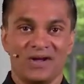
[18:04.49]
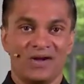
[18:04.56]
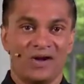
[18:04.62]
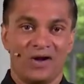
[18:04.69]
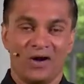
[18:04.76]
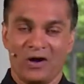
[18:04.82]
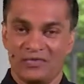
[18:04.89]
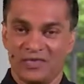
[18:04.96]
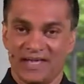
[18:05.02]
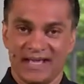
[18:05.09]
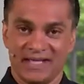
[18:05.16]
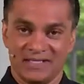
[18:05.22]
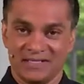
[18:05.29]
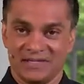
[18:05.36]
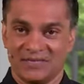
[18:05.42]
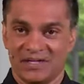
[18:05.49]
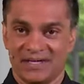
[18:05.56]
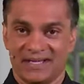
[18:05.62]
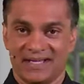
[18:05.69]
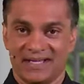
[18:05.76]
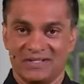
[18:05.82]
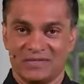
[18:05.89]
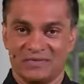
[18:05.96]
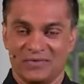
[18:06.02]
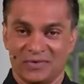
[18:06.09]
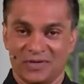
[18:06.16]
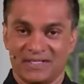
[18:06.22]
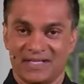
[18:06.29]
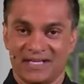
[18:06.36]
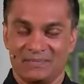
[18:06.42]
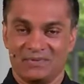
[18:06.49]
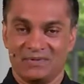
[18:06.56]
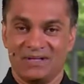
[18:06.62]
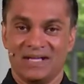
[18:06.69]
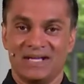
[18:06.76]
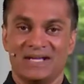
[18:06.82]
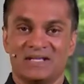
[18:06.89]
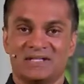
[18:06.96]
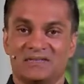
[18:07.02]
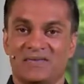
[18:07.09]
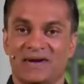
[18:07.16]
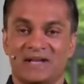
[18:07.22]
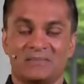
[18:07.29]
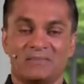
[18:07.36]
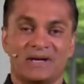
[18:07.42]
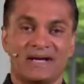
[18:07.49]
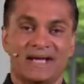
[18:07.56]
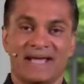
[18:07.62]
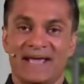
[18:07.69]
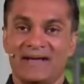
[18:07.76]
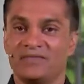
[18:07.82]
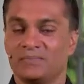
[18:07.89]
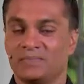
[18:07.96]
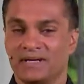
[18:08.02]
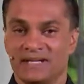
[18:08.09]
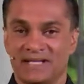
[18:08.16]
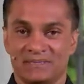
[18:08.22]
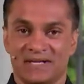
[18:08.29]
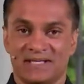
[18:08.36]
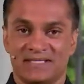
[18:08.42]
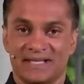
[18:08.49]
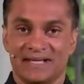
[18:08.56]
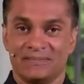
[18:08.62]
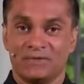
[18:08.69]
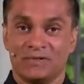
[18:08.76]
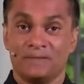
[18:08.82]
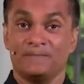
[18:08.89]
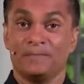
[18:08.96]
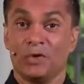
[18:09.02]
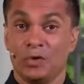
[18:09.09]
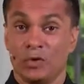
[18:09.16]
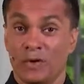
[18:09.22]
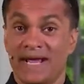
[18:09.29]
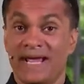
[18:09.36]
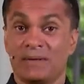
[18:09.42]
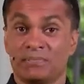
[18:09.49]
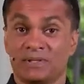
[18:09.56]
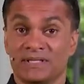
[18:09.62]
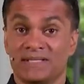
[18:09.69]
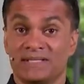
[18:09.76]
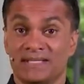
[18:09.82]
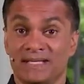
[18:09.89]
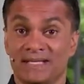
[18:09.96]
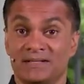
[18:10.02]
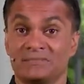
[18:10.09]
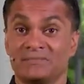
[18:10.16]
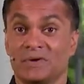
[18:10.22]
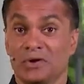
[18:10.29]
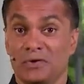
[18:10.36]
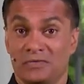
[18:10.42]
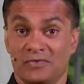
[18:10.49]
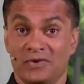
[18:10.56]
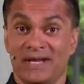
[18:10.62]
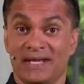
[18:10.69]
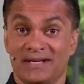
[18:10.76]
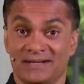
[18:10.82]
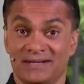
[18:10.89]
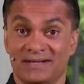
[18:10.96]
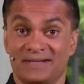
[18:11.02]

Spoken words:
all the cases of lung cancer, for example, divided by everybody in my sample, or A plus C over N.